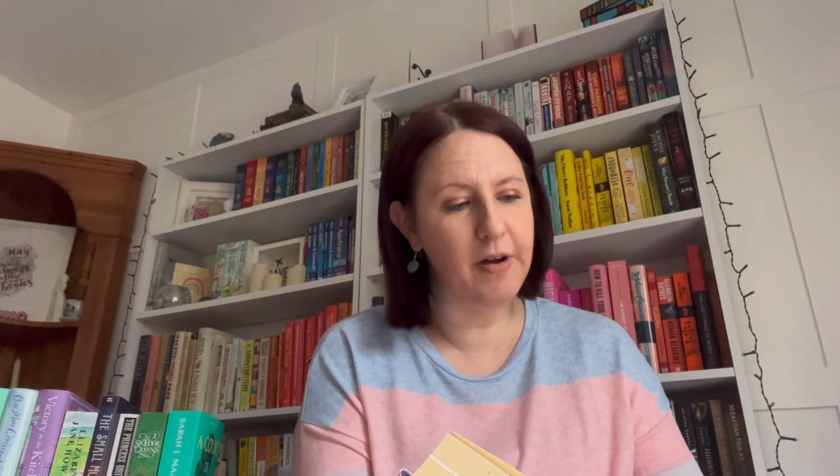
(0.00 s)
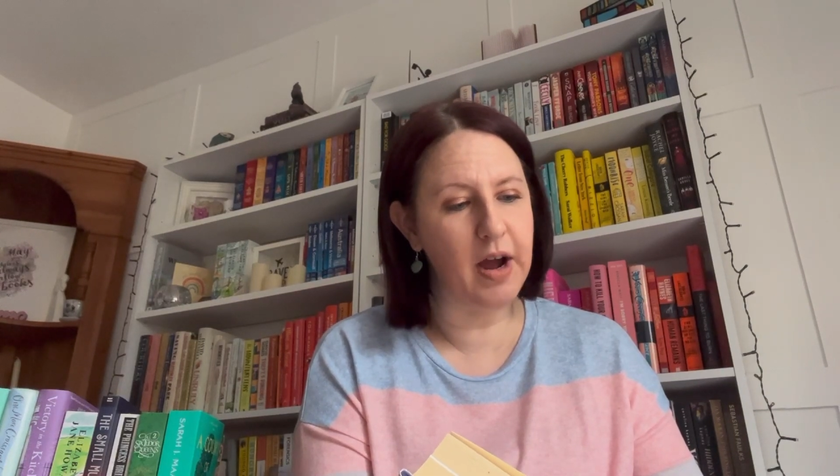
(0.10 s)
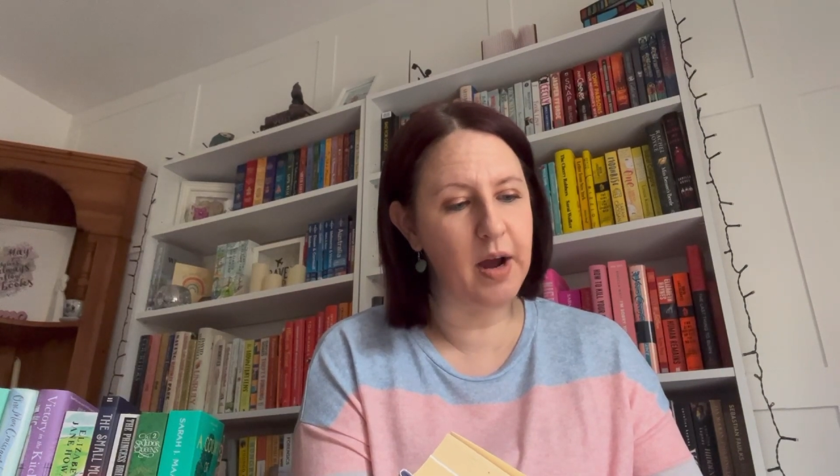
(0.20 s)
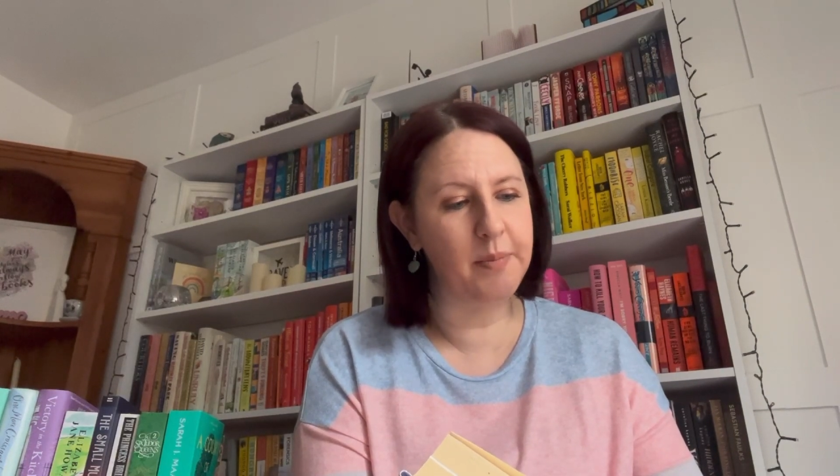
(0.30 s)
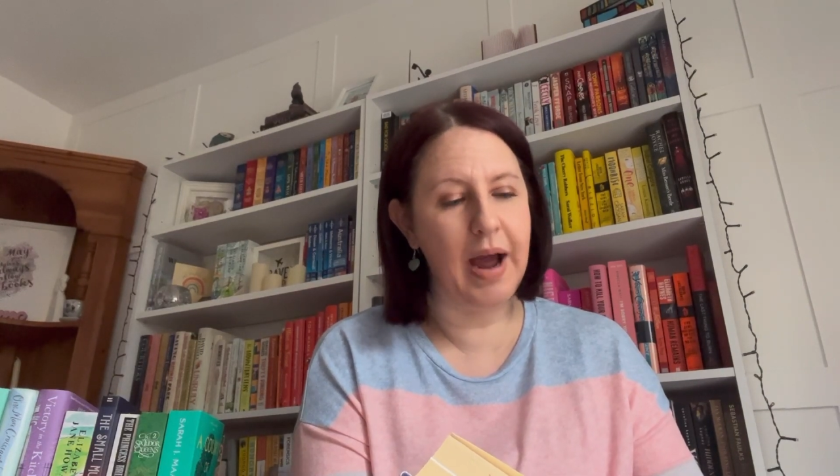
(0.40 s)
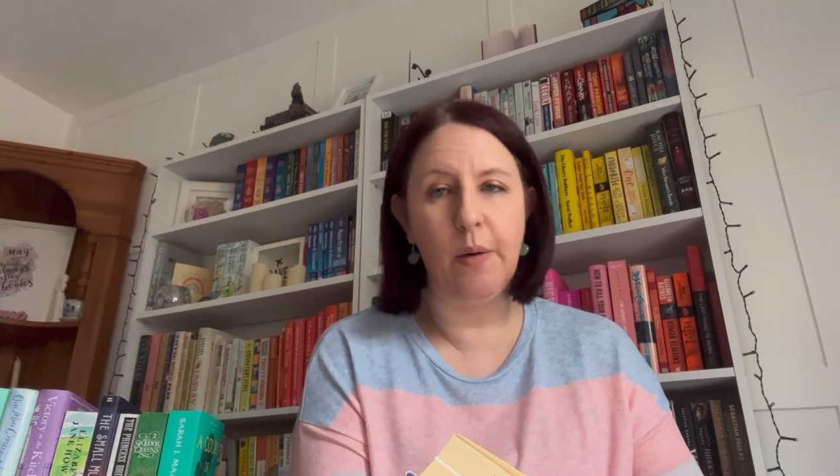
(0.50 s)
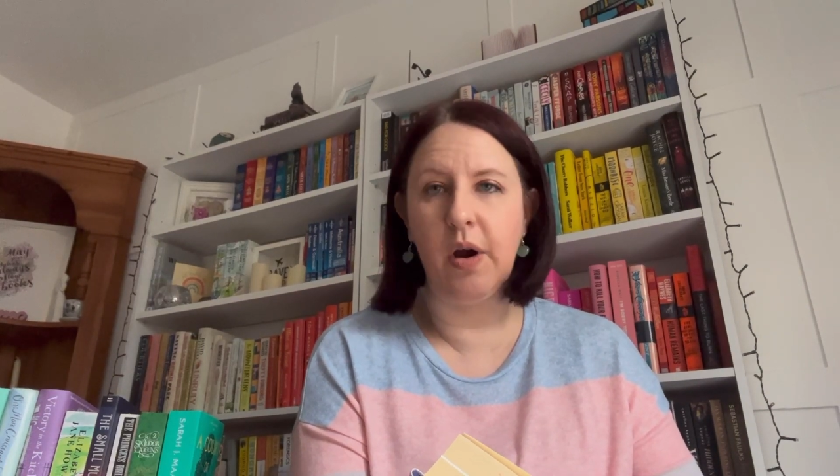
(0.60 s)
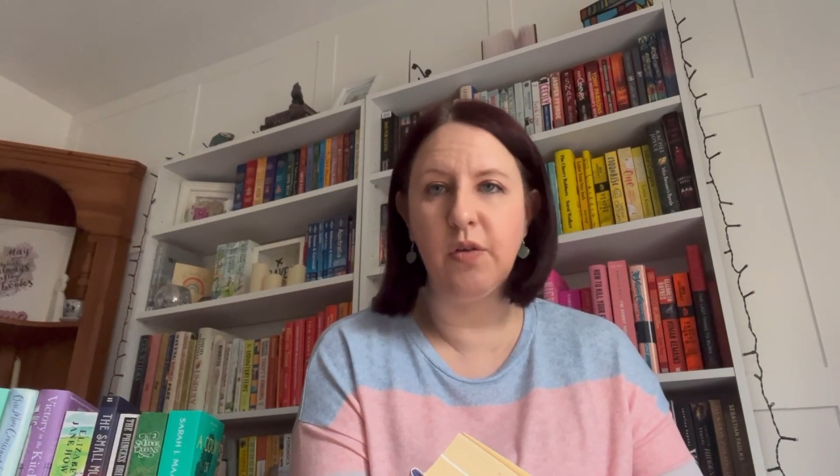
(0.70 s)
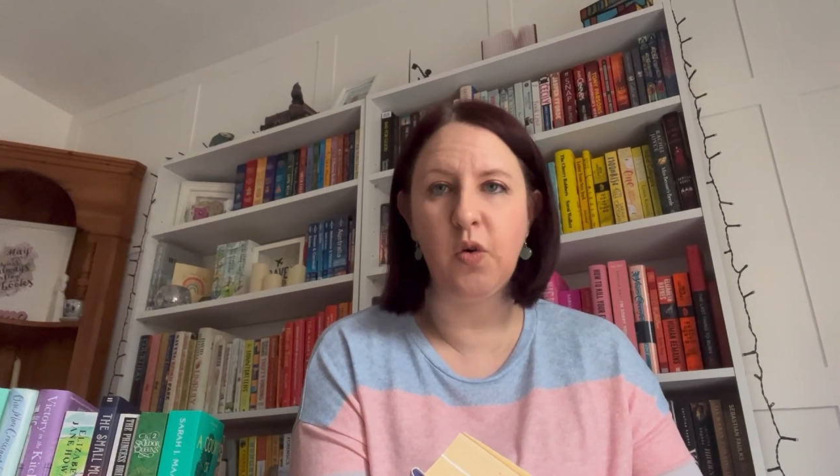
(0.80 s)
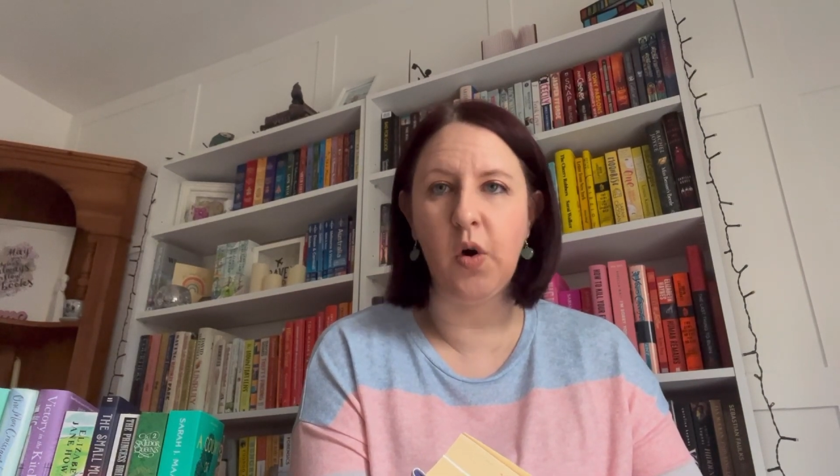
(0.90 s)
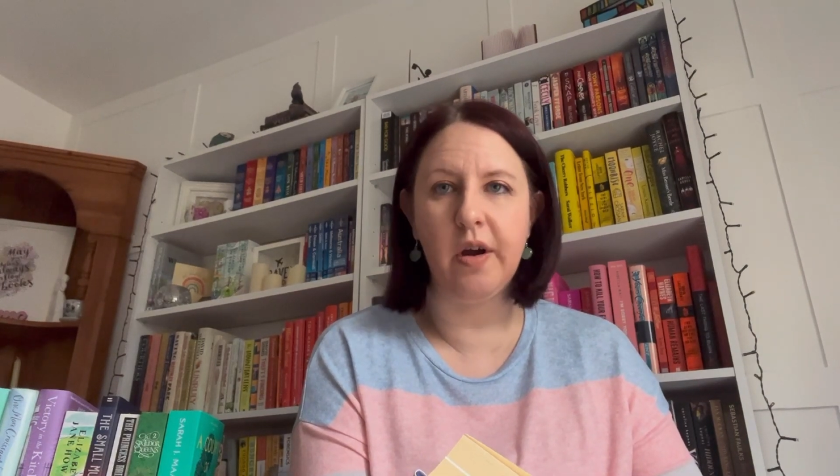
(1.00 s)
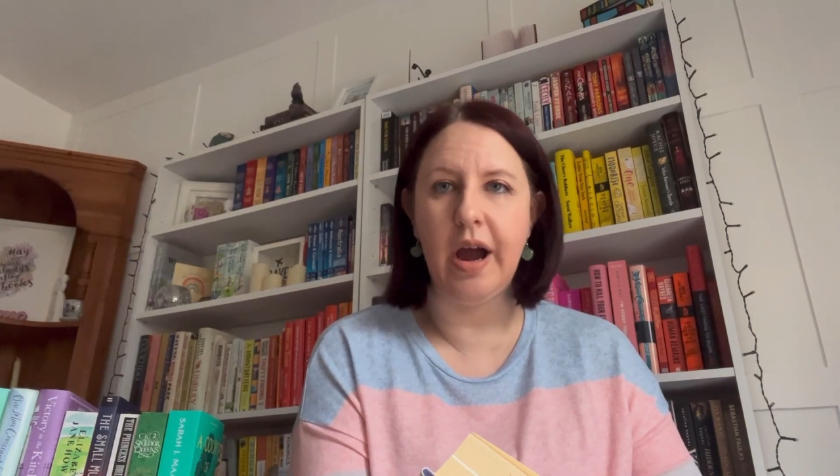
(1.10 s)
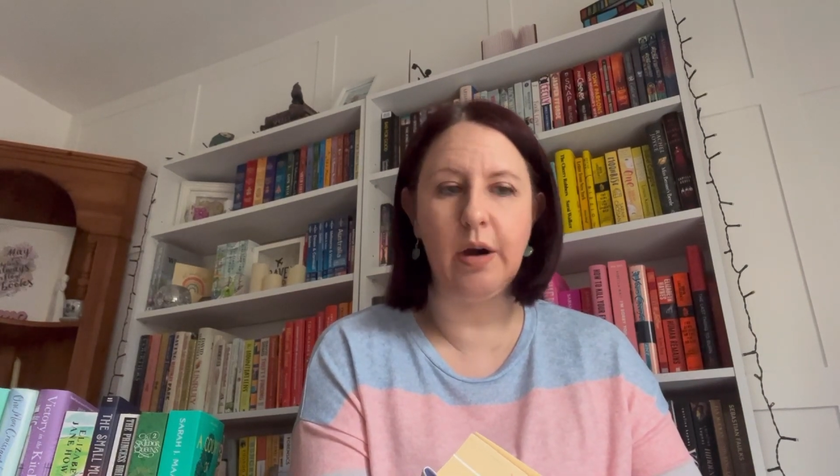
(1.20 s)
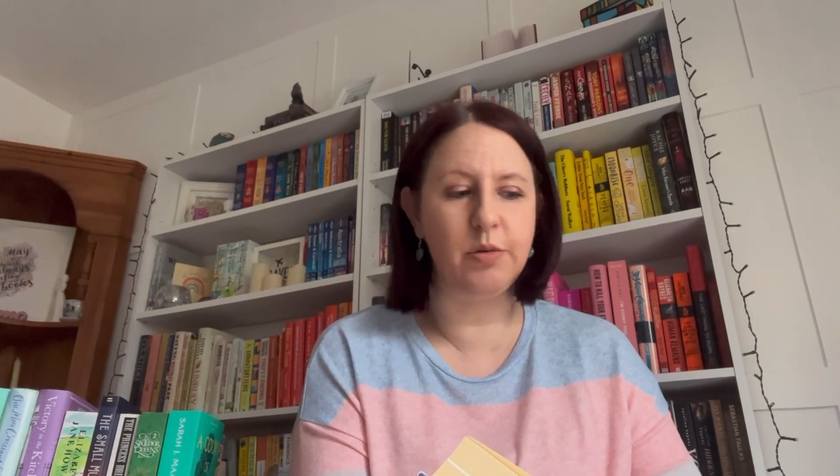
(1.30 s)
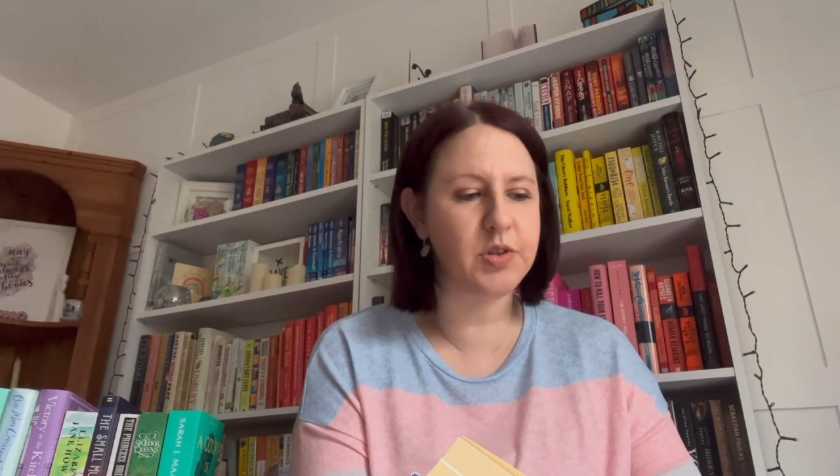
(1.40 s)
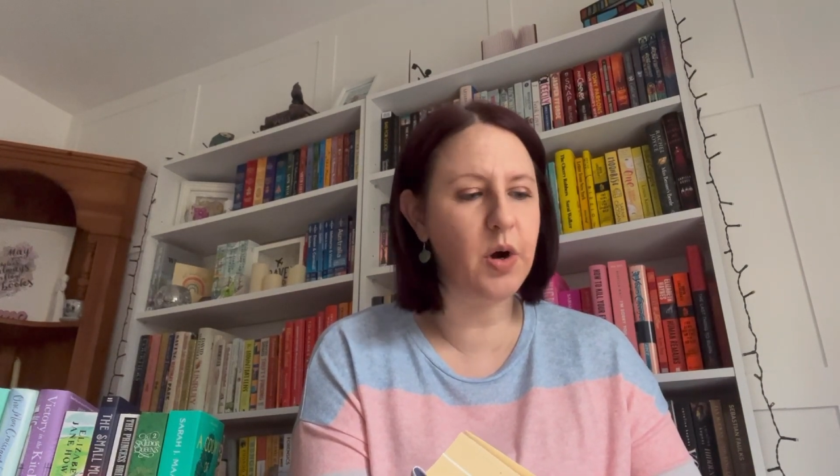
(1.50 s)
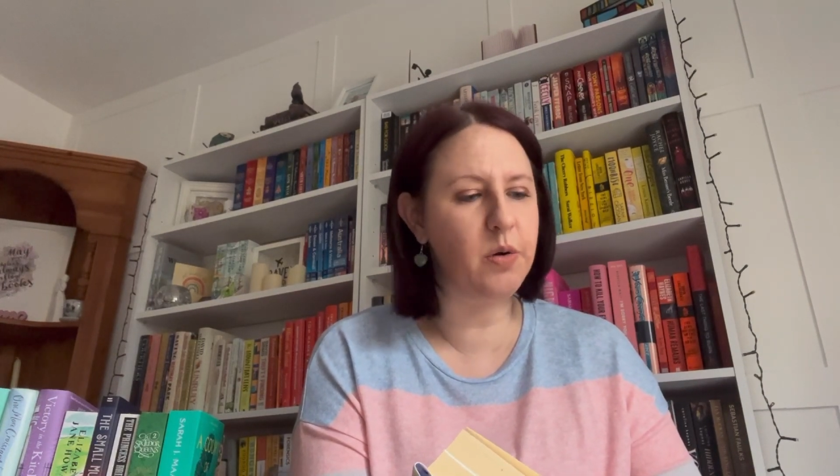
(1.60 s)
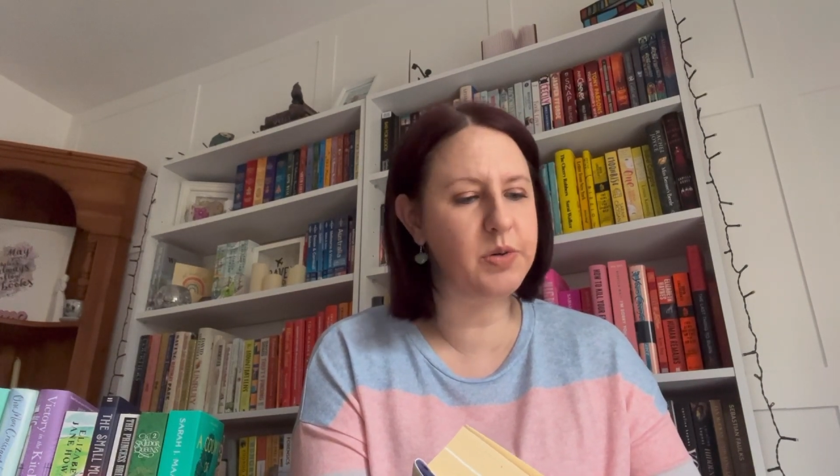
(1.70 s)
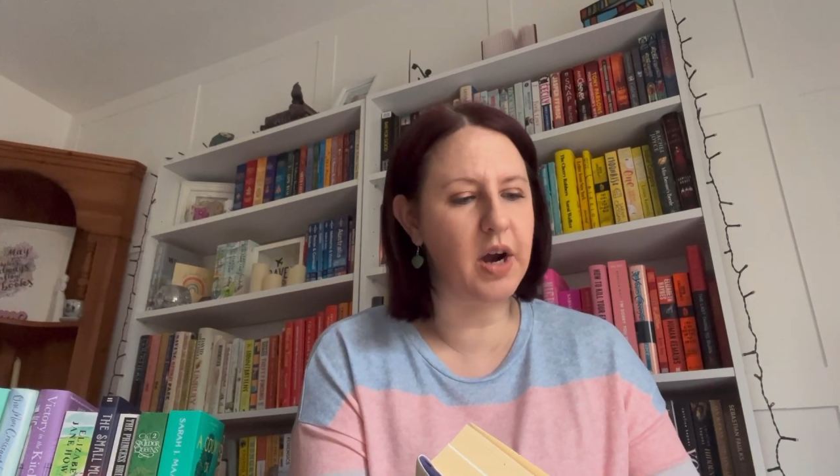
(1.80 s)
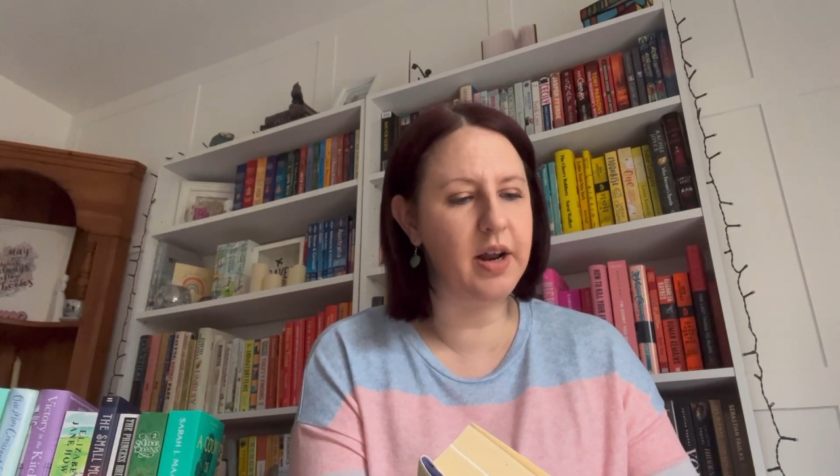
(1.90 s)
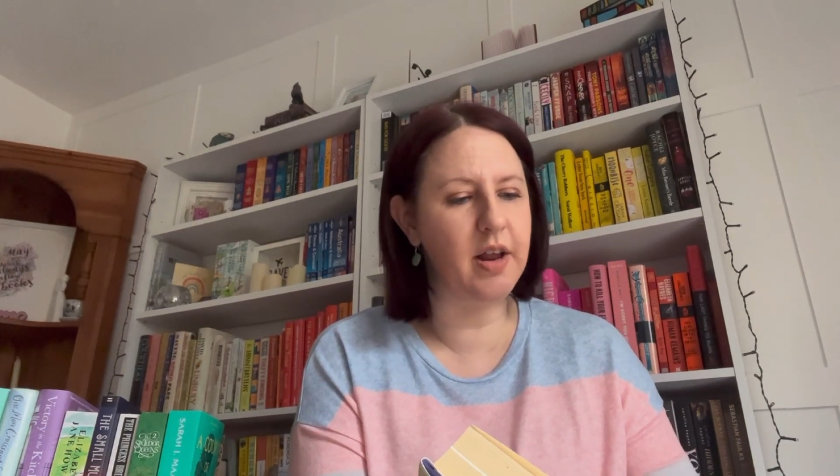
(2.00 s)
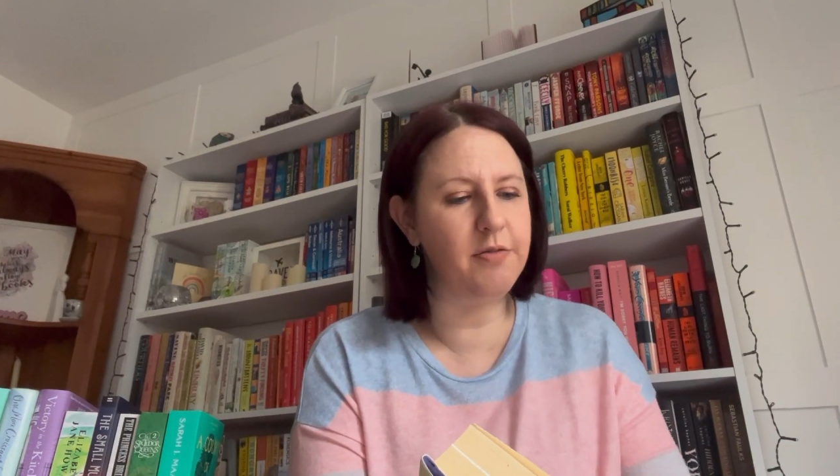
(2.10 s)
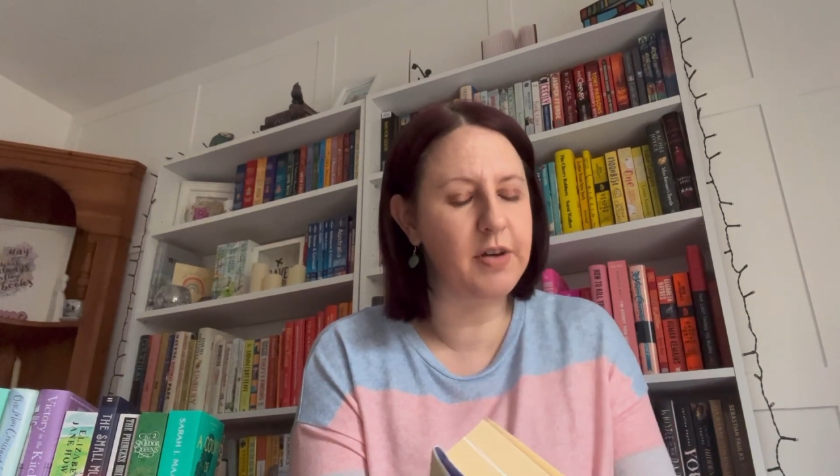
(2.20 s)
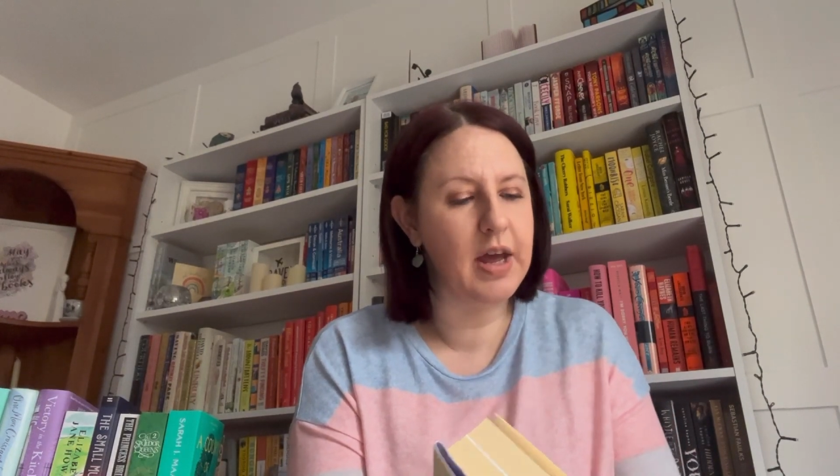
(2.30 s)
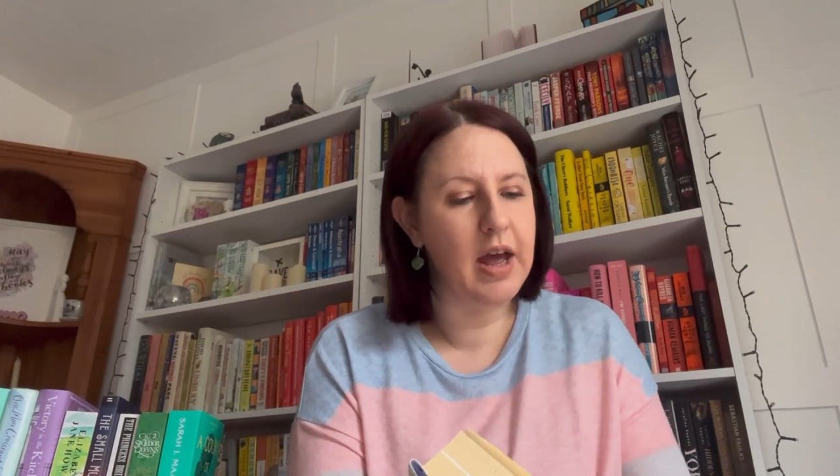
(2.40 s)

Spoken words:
how her royal household kind of